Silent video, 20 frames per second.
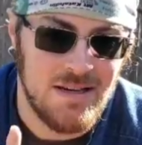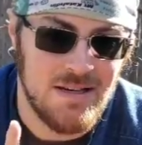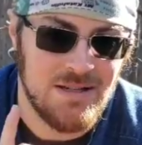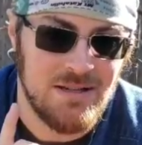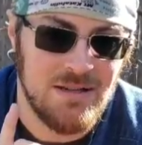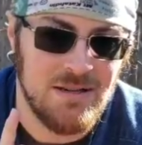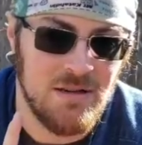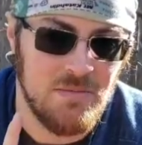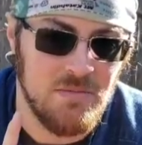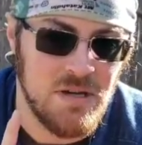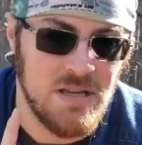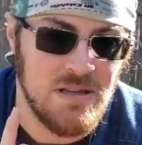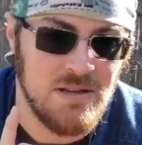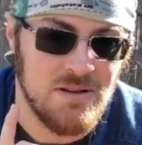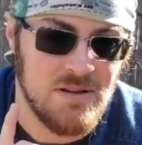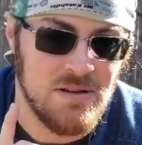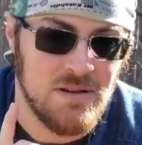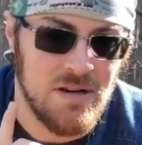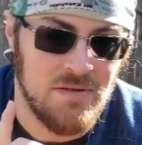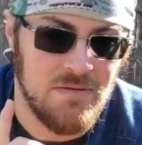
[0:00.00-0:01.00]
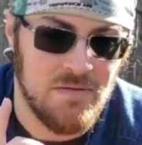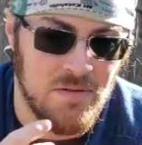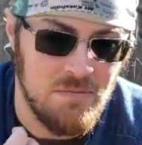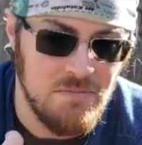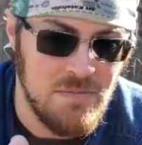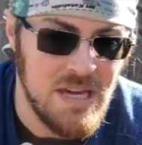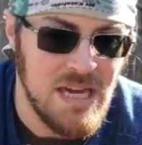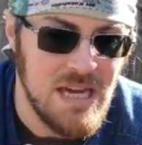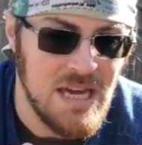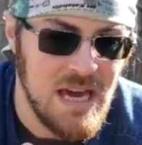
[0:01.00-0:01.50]
It's going to be
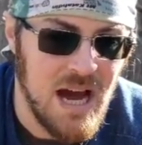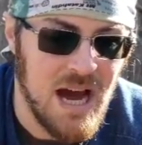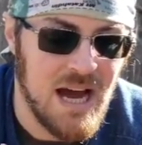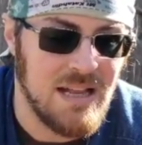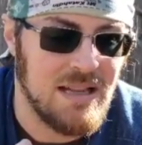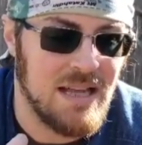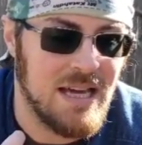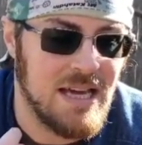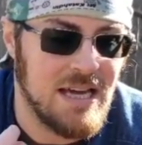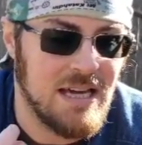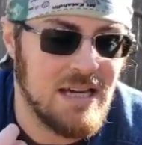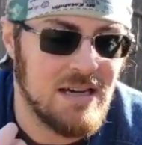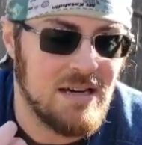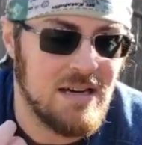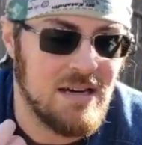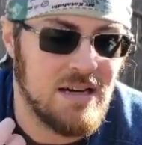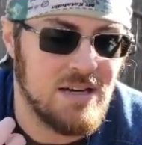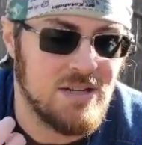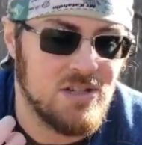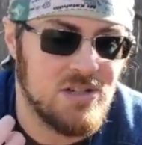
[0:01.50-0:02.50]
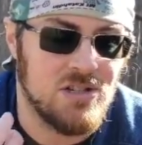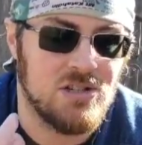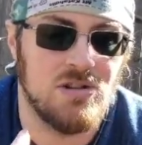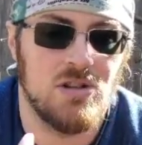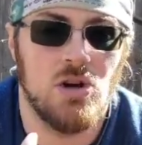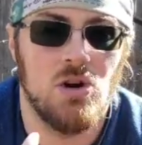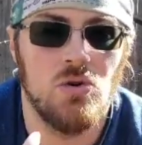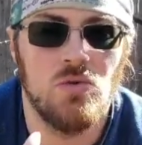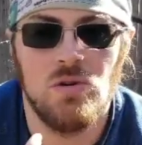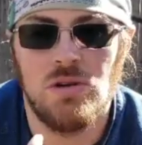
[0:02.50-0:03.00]
for me, I like
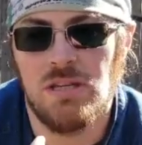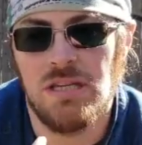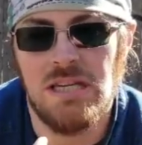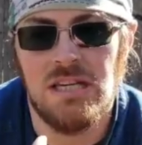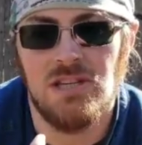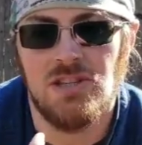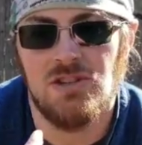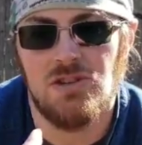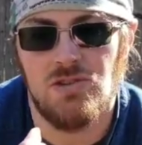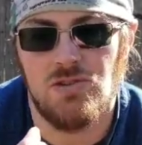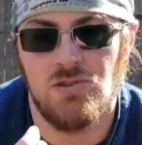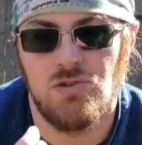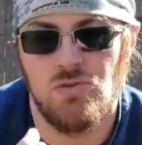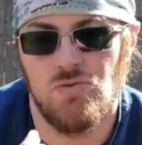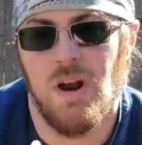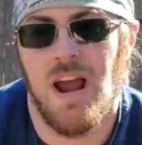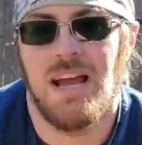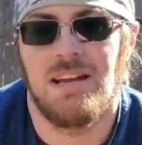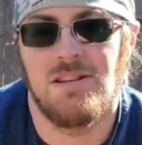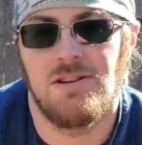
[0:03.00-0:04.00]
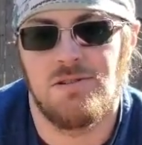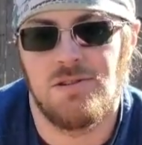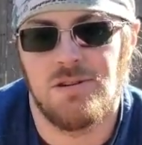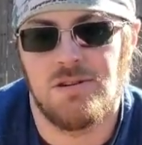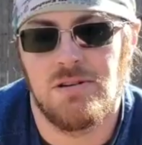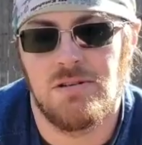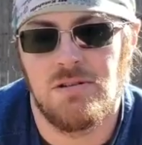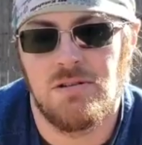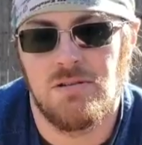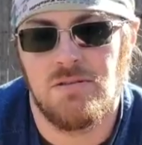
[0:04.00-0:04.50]
slow release
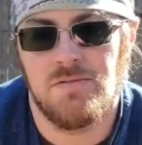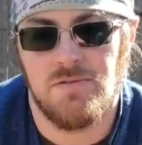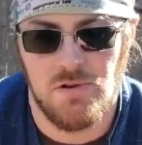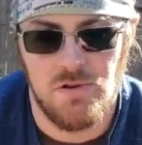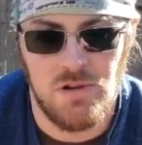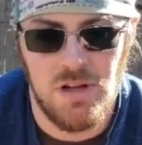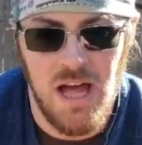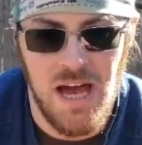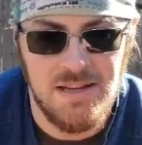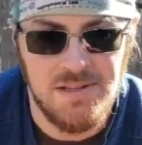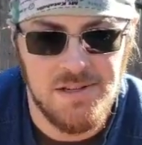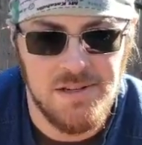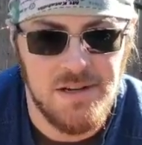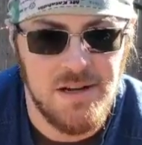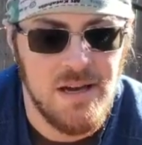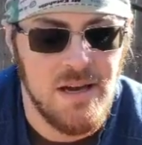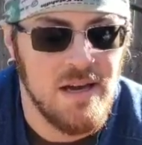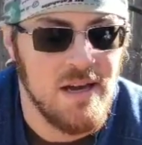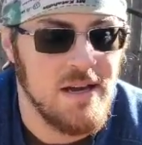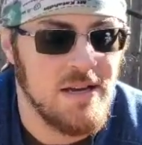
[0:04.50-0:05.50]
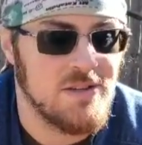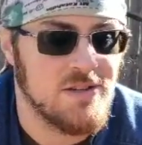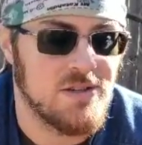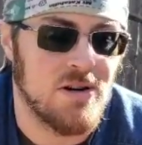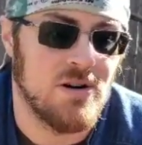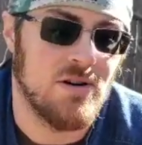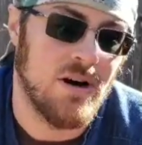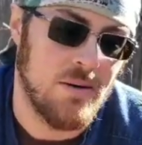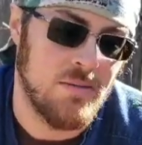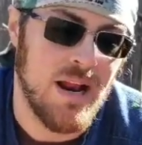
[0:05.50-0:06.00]
granular fertilizer,
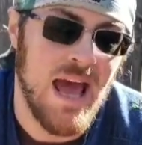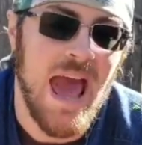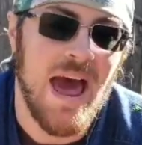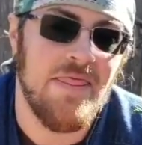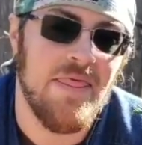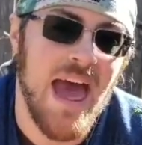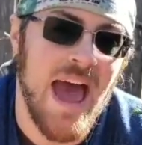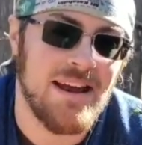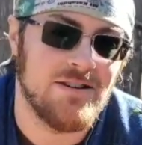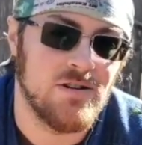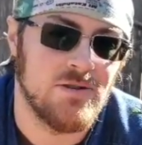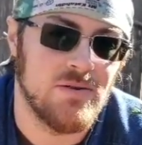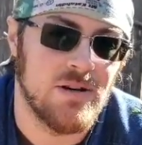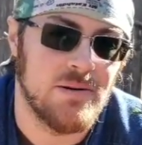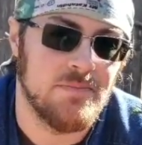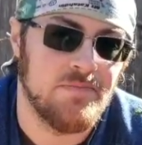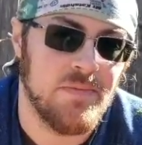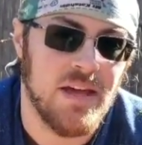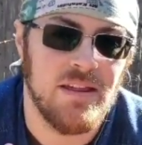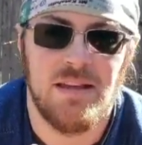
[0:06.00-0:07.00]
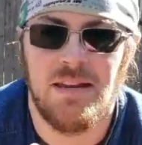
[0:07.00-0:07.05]
so I'm going to add that to it.